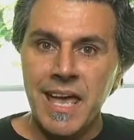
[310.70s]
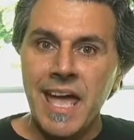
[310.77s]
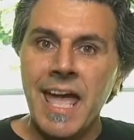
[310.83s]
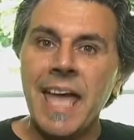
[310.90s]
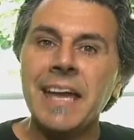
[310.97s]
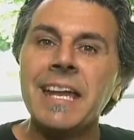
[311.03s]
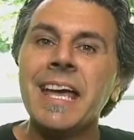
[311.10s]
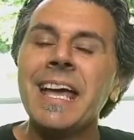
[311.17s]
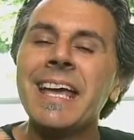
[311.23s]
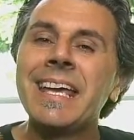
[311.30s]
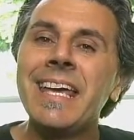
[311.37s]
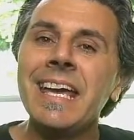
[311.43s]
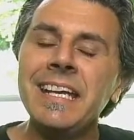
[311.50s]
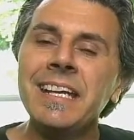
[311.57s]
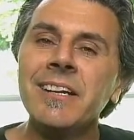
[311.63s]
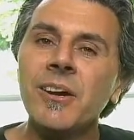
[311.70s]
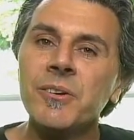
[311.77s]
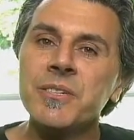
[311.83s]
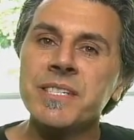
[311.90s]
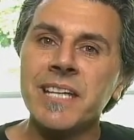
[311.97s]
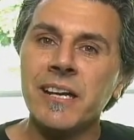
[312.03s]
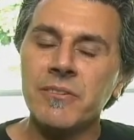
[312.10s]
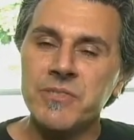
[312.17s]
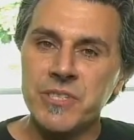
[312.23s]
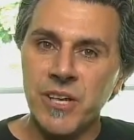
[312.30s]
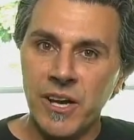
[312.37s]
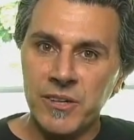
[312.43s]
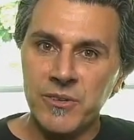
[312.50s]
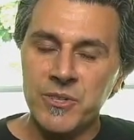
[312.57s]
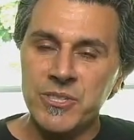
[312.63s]
And getting ourselves to
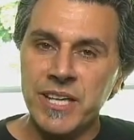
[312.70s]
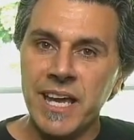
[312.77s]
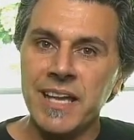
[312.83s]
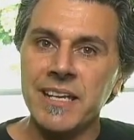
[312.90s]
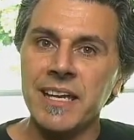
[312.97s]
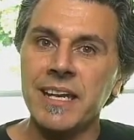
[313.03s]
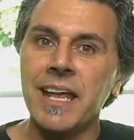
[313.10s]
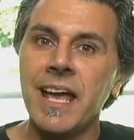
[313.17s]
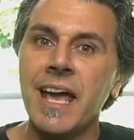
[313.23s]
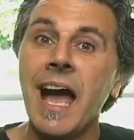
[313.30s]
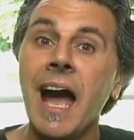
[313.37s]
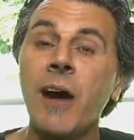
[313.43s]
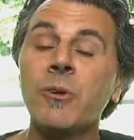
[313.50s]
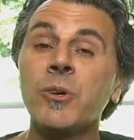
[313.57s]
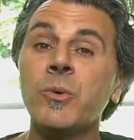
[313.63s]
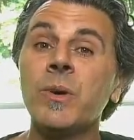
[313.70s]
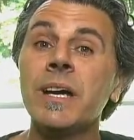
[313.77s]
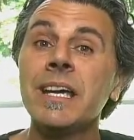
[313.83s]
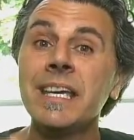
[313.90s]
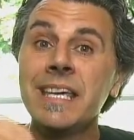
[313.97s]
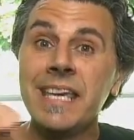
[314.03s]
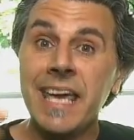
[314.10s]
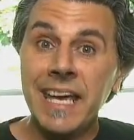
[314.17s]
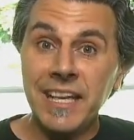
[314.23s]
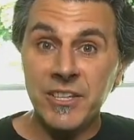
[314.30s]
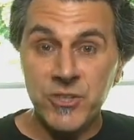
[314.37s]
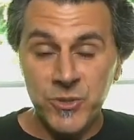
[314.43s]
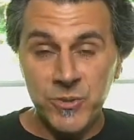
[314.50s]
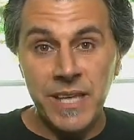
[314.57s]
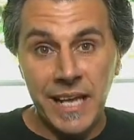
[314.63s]
understanding how to get
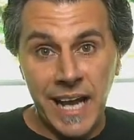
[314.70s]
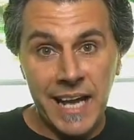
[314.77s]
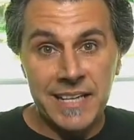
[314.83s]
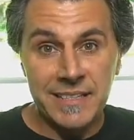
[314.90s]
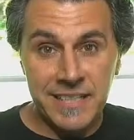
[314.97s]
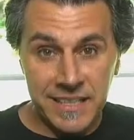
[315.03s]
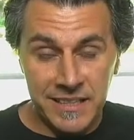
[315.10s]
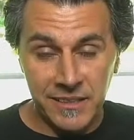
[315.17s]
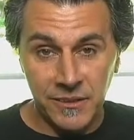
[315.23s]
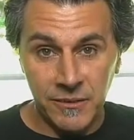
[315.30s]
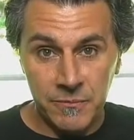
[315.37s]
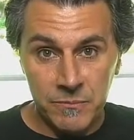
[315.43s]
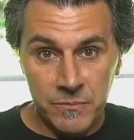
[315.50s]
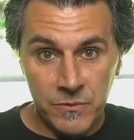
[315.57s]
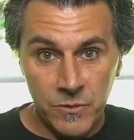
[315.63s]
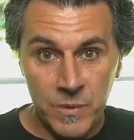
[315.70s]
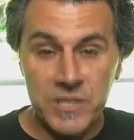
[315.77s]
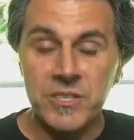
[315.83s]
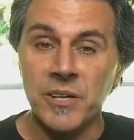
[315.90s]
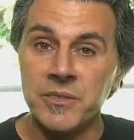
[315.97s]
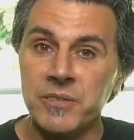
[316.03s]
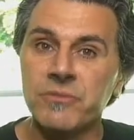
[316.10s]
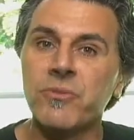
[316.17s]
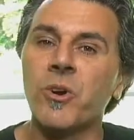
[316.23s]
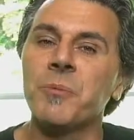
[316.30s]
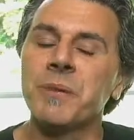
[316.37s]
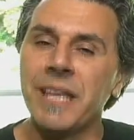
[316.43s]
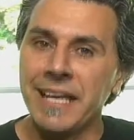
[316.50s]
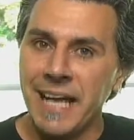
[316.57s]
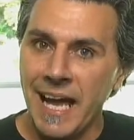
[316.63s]
to that ideal, we start to
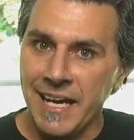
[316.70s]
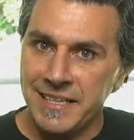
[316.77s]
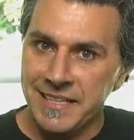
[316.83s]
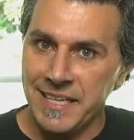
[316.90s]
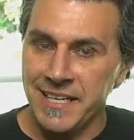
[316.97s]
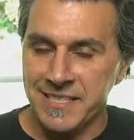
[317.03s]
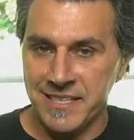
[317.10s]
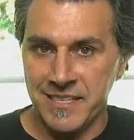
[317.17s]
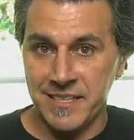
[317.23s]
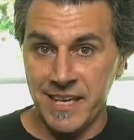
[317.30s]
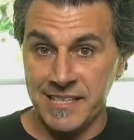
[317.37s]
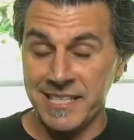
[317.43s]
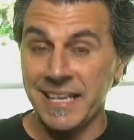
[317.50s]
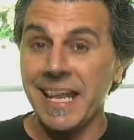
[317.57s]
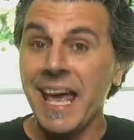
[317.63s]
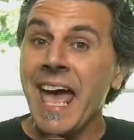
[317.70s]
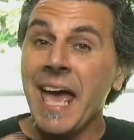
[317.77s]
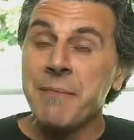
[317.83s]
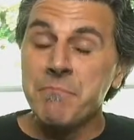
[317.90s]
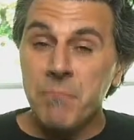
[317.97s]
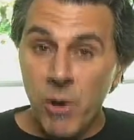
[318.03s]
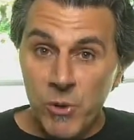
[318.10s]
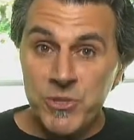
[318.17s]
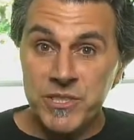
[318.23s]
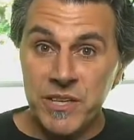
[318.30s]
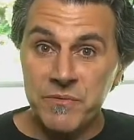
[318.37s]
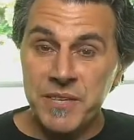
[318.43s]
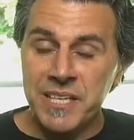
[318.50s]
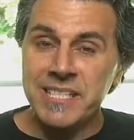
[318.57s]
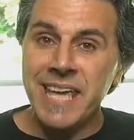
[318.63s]
formulate ideas, as I said. And most
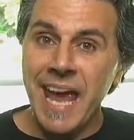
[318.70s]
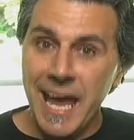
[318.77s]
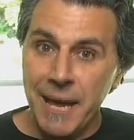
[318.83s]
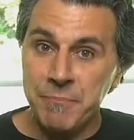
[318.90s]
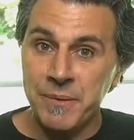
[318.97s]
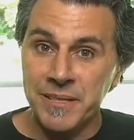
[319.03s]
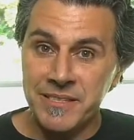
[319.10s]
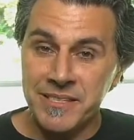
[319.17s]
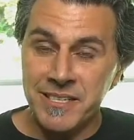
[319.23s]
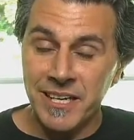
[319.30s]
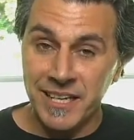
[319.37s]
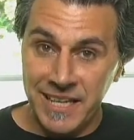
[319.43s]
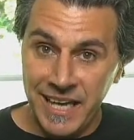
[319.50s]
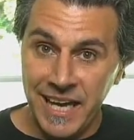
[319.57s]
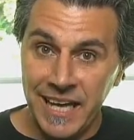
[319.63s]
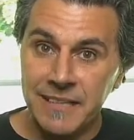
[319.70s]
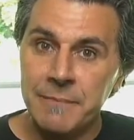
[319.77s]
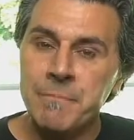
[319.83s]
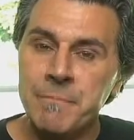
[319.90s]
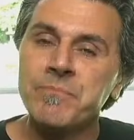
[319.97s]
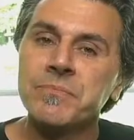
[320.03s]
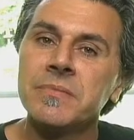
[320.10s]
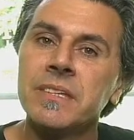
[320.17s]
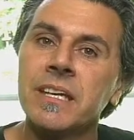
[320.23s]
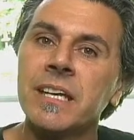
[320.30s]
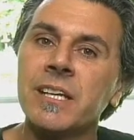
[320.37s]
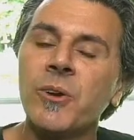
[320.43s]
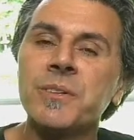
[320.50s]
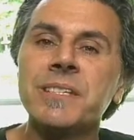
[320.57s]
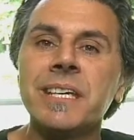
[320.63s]
of this happens, again, in
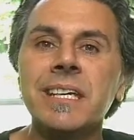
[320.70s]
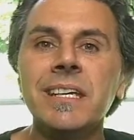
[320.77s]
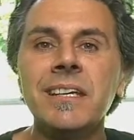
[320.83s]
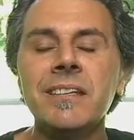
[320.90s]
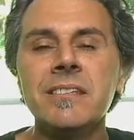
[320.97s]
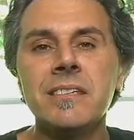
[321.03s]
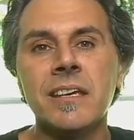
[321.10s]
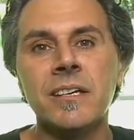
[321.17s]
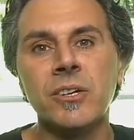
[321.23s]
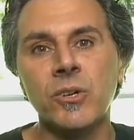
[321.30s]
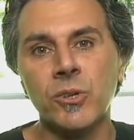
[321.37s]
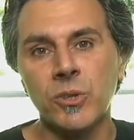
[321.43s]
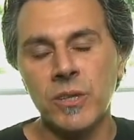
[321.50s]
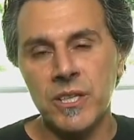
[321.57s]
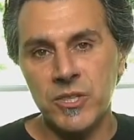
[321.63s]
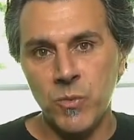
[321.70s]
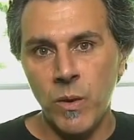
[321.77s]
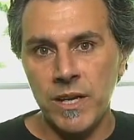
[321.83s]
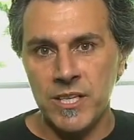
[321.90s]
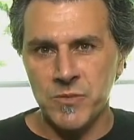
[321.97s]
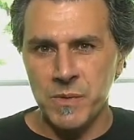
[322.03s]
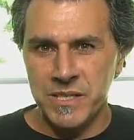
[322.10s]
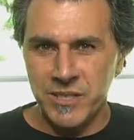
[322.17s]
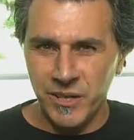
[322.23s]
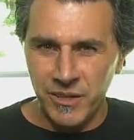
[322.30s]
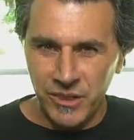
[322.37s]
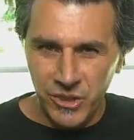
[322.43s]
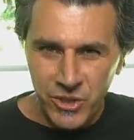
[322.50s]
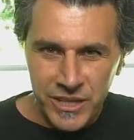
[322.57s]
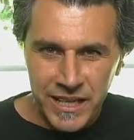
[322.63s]
our teens and early 20s. We
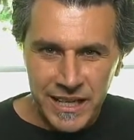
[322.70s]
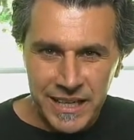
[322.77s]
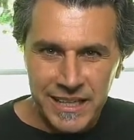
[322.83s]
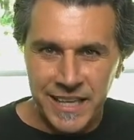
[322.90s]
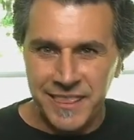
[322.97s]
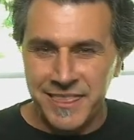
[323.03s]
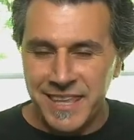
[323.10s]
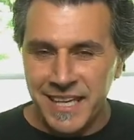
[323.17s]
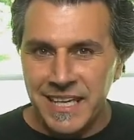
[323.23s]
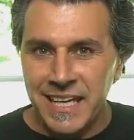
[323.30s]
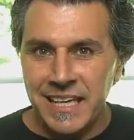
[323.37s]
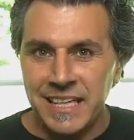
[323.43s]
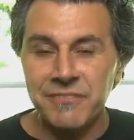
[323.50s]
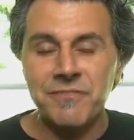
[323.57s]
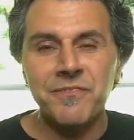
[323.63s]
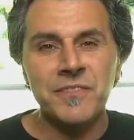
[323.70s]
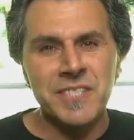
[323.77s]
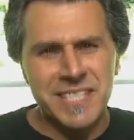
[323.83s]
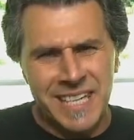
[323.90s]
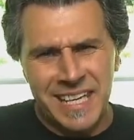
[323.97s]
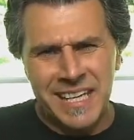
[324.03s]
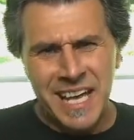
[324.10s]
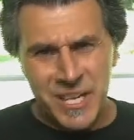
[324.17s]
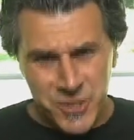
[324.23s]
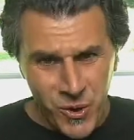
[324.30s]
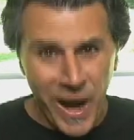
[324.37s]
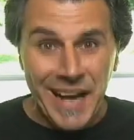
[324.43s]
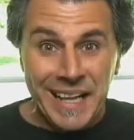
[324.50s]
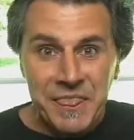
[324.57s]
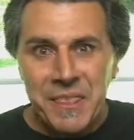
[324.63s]
start looking and thinking and seeing,
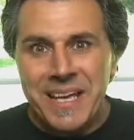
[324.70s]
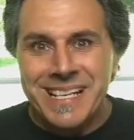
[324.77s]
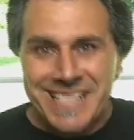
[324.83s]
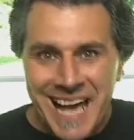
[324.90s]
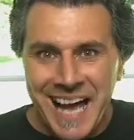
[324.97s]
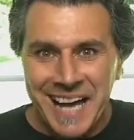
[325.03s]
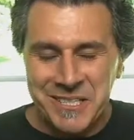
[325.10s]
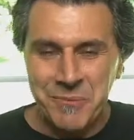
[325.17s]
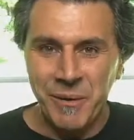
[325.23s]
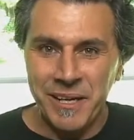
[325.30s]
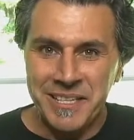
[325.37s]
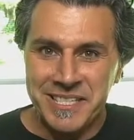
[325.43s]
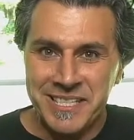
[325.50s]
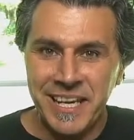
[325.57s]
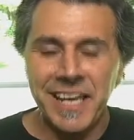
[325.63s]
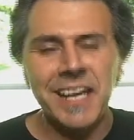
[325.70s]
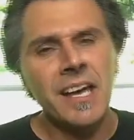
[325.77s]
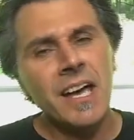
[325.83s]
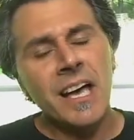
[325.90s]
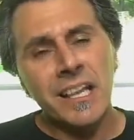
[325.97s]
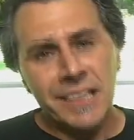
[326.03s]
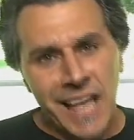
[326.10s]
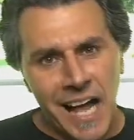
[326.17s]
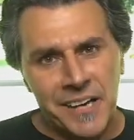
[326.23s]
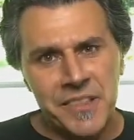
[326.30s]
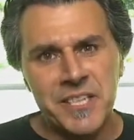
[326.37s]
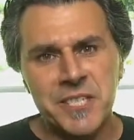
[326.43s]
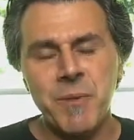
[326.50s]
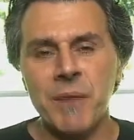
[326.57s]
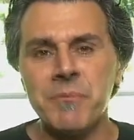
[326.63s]
trying things on, you might say. A lot of
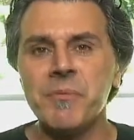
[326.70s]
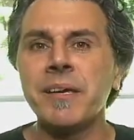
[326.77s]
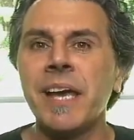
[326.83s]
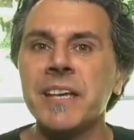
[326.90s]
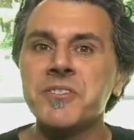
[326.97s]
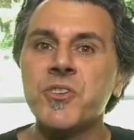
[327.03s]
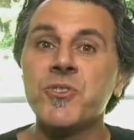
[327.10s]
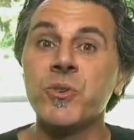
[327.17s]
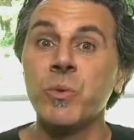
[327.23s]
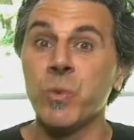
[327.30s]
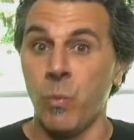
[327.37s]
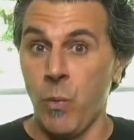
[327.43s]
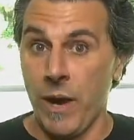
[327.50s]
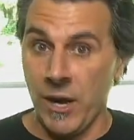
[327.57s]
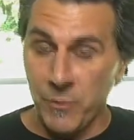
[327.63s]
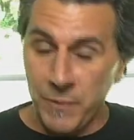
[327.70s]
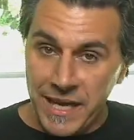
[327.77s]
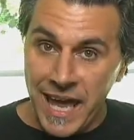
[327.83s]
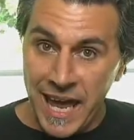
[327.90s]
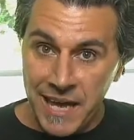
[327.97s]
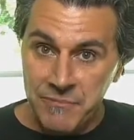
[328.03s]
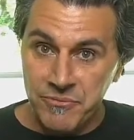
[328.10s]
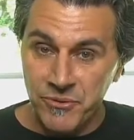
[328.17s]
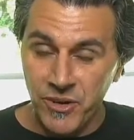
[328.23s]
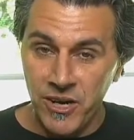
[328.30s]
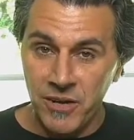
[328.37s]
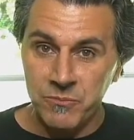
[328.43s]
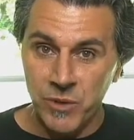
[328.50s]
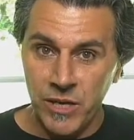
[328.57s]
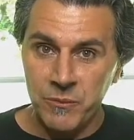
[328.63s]
this probably has to do with where we came
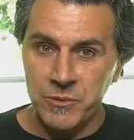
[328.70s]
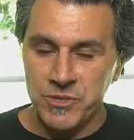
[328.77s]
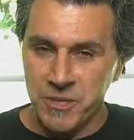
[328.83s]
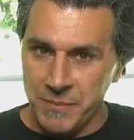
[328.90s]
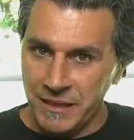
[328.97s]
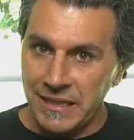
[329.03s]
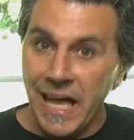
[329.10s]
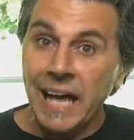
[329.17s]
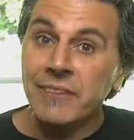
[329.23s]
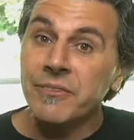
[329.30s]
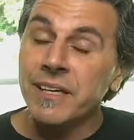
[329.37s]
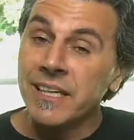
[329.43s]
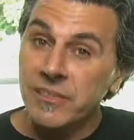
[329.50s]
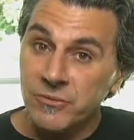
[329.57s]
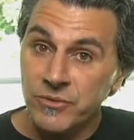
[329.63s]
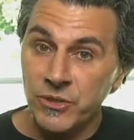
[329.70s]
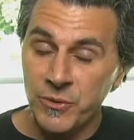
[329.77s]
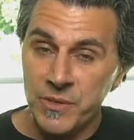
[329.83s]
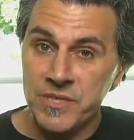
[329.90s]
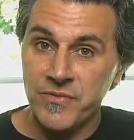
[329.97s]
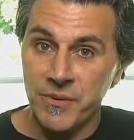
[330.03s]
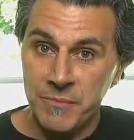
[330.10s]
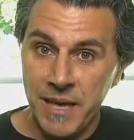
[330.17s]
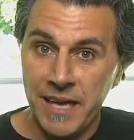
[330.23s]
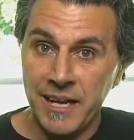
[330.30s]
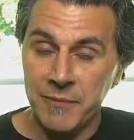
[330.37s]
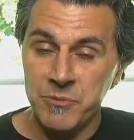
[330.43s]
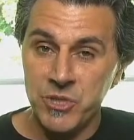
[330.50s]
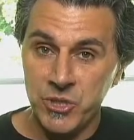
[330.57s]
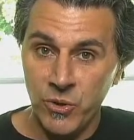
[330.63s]
from, right? There's going to be a lot of influence from that,
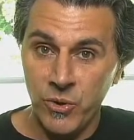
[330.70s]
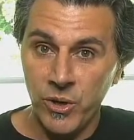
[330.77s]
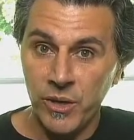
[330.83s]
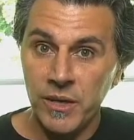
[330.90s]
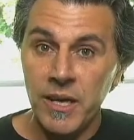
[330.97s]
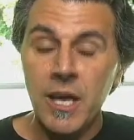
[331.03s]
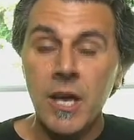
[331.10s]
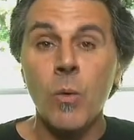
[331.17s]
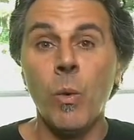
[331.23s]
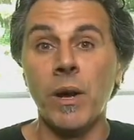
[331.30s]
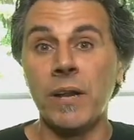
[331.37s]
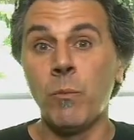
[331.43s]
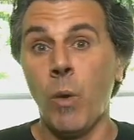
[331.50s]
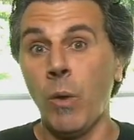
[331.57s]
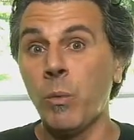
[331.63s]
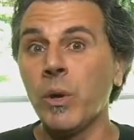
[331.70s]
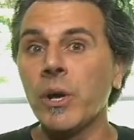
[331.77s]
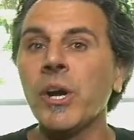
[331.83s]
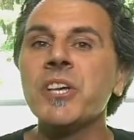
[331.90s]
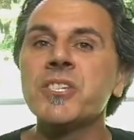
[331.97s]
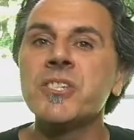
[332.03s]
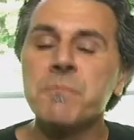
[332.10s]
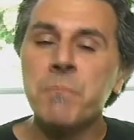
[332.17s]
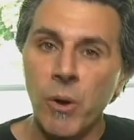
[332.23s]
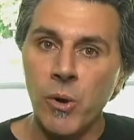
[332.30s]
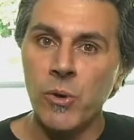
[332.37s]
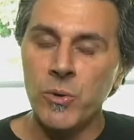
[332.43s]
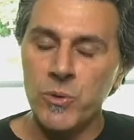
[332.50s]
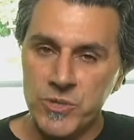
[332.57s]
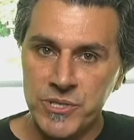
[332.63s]
I'm sure, what we're
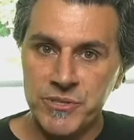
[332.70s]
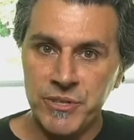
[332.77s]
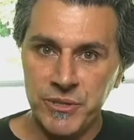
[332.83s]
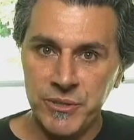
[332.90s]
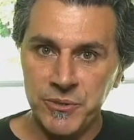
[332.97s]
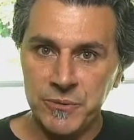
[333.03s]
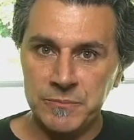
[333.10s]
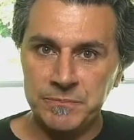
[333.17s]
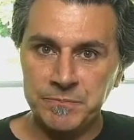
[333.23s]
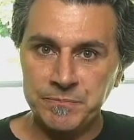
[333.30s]
exposed to.